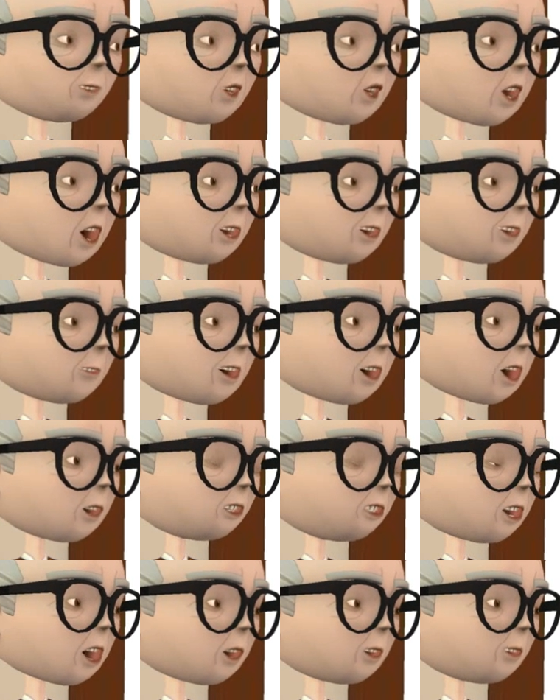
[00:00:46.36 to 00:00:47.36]
on a good bit
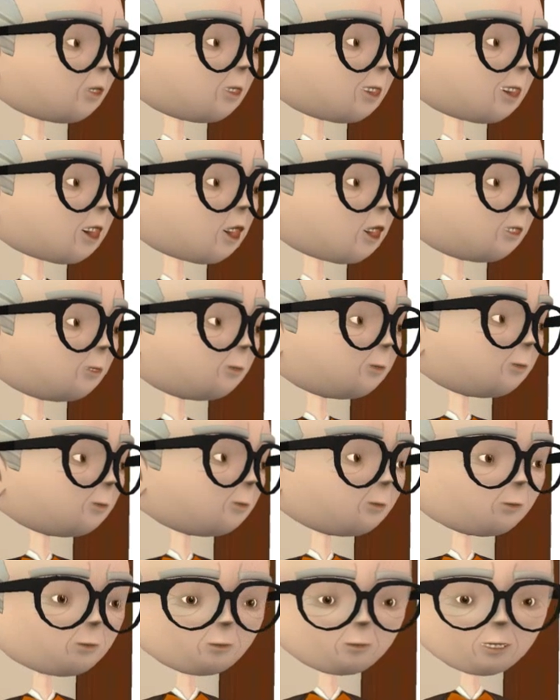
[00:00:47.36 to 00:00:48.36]
of software.
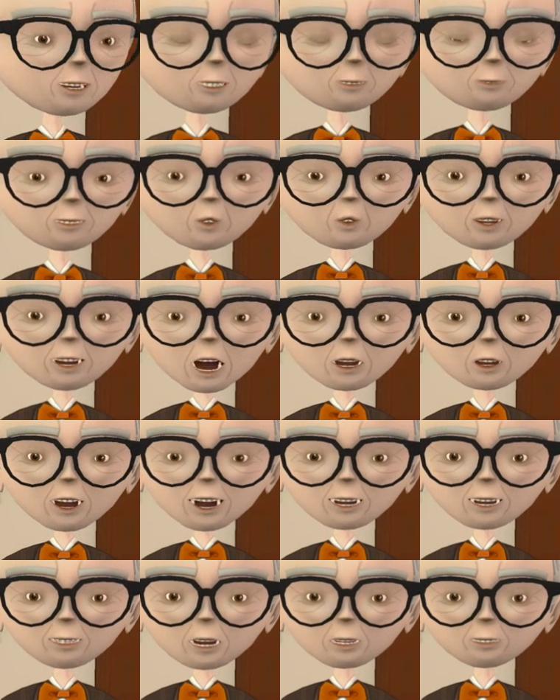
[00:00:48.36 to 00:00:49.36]
Check out one of
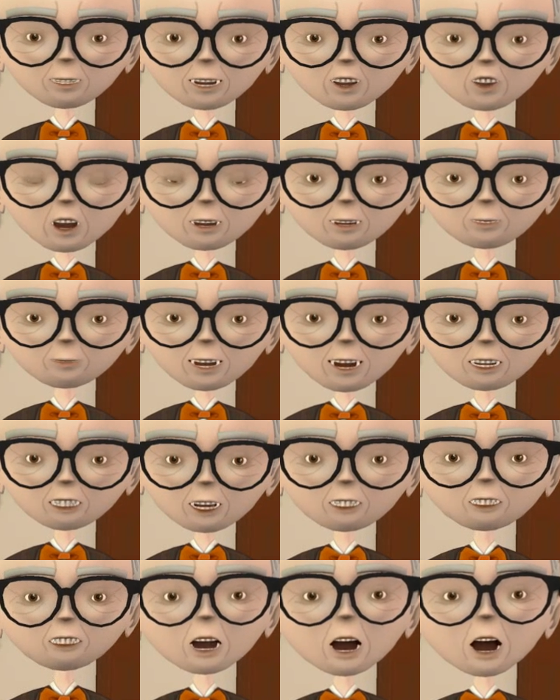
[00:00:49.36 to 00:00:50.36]
the education
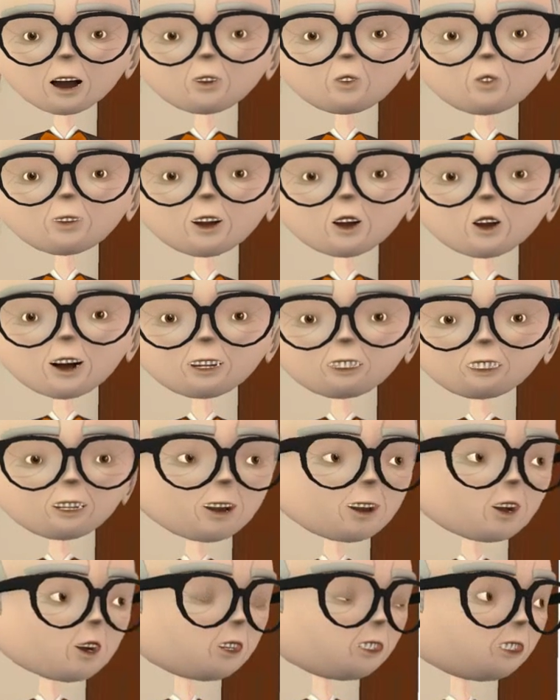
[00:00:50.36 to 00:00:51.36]
pricing software
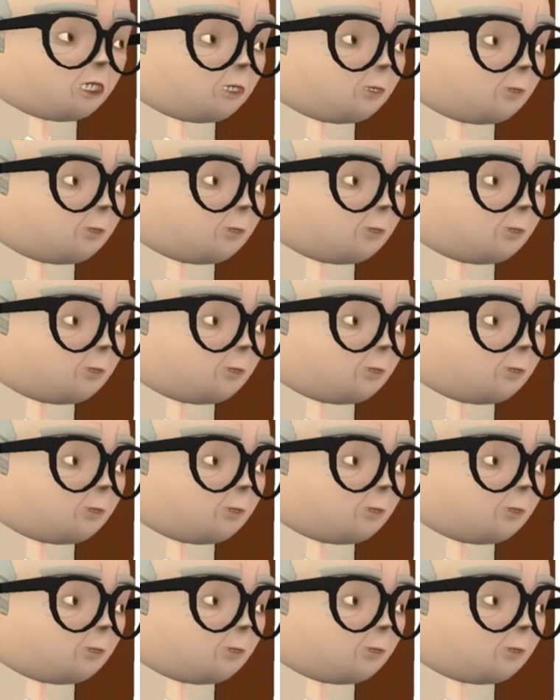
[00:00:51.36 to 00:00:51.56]
resellers.